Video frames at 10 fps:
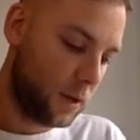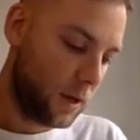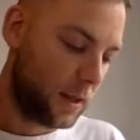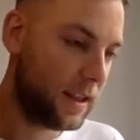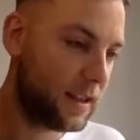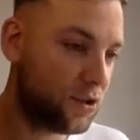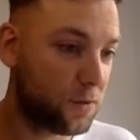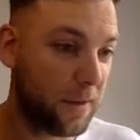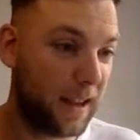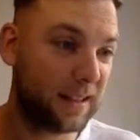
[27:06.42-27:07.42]
this just
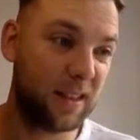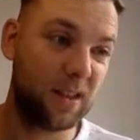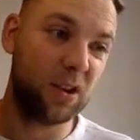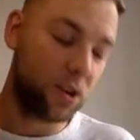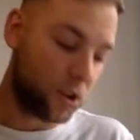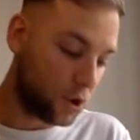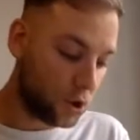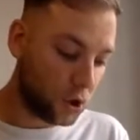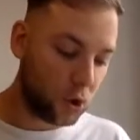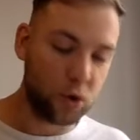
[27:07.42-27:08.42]
means that the
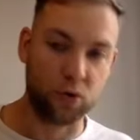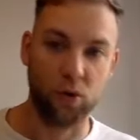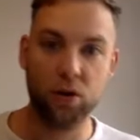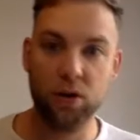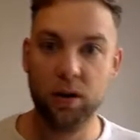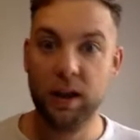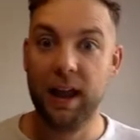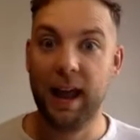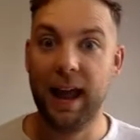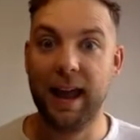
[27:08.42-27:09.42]
new drug
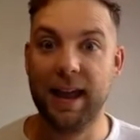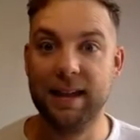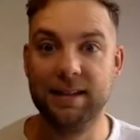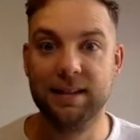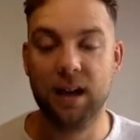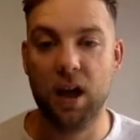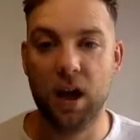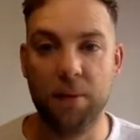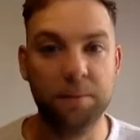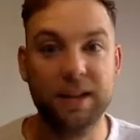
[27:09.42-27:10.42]
is
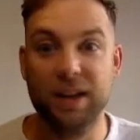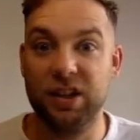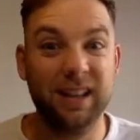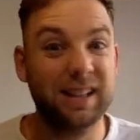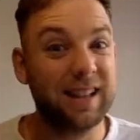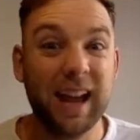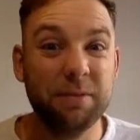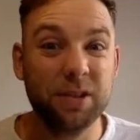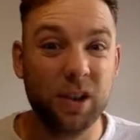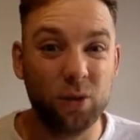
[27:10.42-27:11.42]
potentially the same
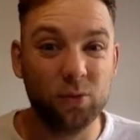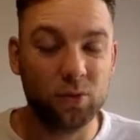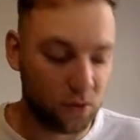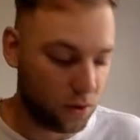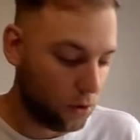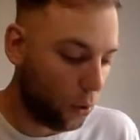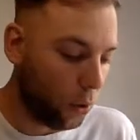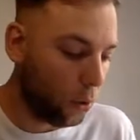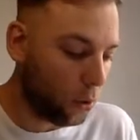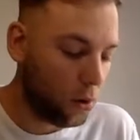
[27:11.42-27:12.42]
as the old drug,
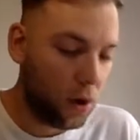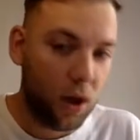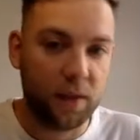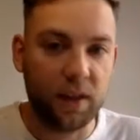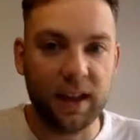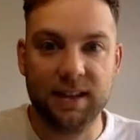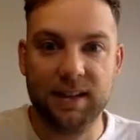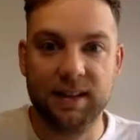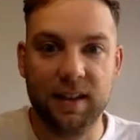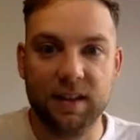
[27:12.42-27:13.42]
or
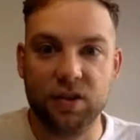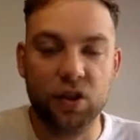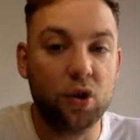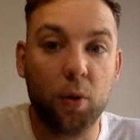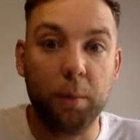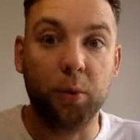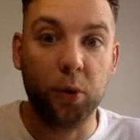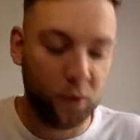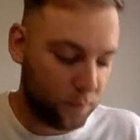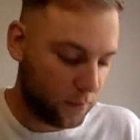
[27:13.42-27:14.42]
there's no
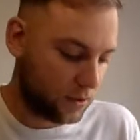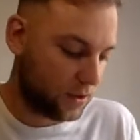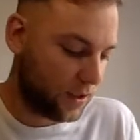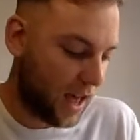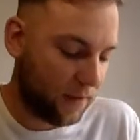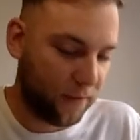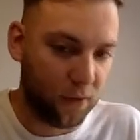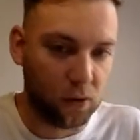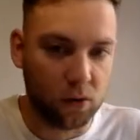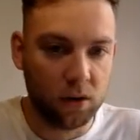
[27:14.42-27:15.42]
improvement. So,
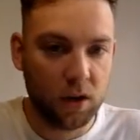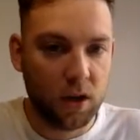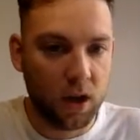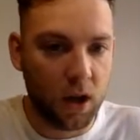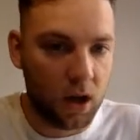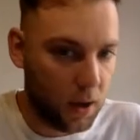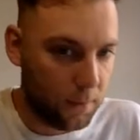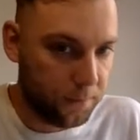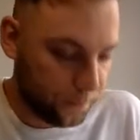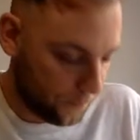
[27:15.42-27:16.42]
therefore,
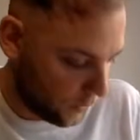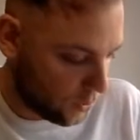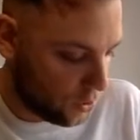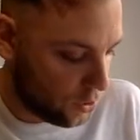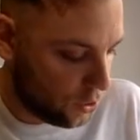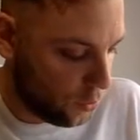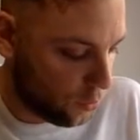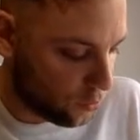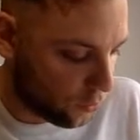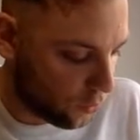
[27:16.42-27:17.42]
the new
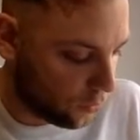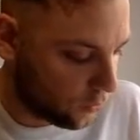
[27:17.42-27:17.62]
drug